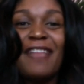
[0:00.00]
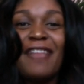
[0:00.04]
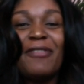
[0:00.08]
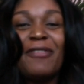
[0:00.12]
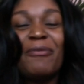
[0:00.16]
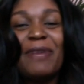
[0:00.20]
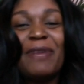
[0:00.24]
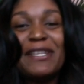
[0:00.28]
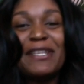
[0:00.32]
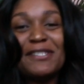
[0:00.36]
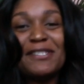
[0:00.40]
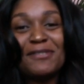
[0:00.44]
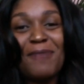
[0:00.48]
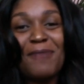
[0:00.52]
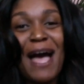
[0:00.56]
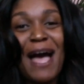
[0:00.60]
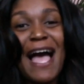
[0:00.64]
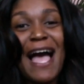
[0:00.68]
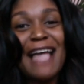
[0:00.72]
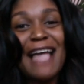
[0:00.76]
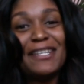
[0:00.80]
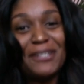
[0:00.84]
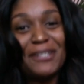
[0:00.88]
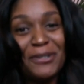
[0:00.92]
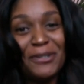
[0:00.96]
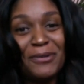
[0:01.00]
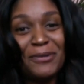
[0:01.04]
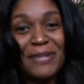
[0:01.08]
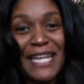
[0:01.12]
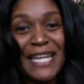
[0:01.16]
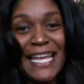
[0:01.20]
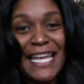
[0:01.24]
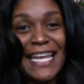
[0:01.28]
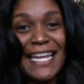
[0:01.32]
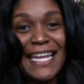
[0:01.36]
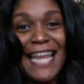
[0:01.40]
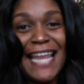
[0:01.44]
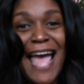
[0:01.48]
the reasons why I do
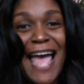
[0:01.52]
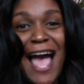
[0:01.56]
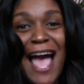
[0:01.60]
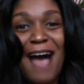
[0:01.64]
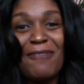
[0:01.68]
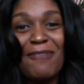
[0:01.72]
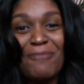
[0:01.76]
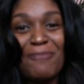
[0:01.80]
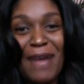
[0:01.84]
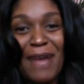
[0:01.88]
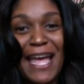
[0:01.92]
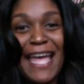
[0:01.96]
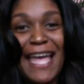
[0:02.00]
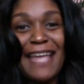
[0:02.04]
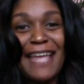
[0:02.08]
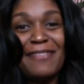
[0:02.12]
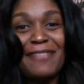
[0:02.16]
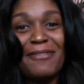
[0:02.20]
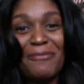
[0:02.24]
need it outweigh